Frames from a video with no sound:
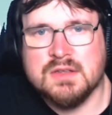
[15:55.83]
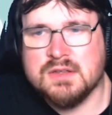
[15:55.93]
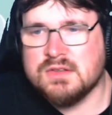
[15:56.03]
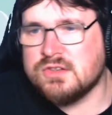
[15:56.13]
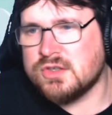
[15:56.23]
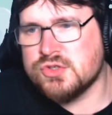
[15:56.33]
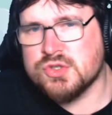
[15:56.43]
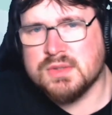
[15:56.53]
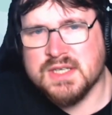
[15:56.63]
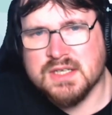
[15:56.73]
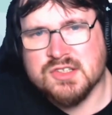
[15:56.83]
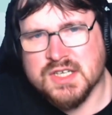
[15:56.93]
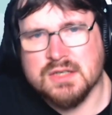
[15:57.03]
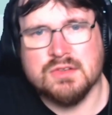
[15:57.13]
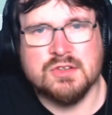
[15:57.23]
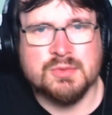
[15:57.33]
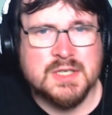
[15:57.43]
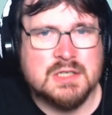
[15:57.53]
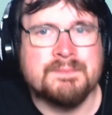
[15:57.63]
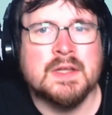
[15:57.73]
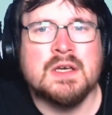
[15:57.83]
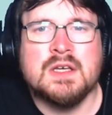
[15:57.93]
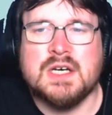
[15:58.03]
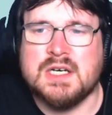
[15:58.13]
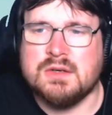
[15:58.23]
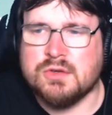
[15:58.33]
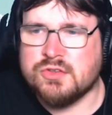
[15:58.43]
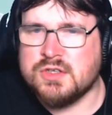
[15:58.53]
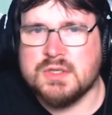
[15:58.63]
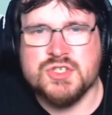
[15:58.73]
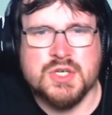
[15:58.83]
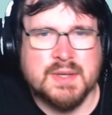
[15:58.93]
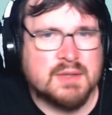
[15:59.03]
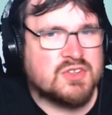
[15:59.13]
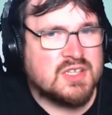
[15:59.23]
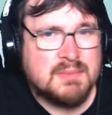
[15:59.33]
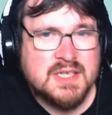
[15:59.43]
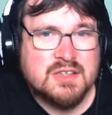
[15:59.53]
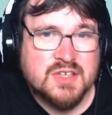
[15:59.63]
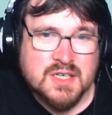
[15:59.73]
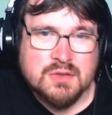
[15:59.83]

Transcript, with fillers: social league titles as well. Uh, also a Showdown Team League title.